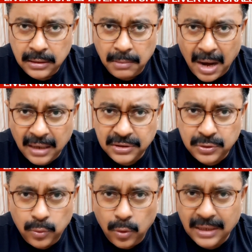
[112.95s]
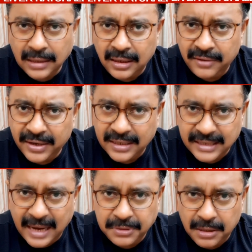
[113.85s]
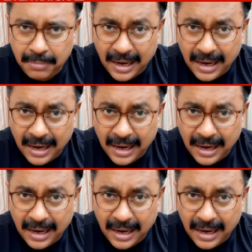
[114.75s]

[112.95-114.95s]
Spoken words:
The markers to note are the liver enzymes in